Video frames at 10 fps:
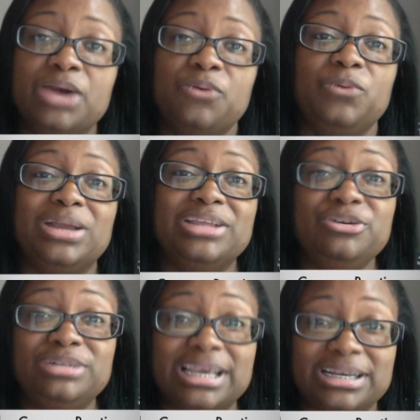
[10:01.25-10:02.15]
When you
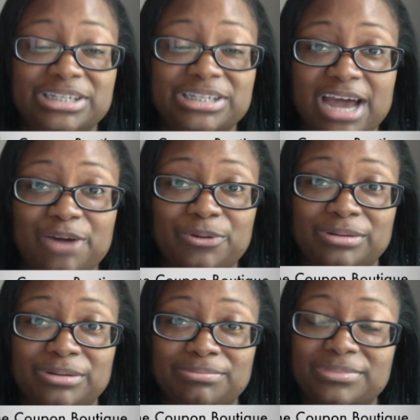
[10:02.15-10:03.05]
take a
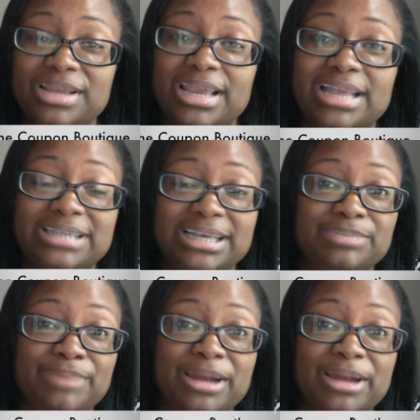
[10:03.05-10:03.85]
shower, it takes about a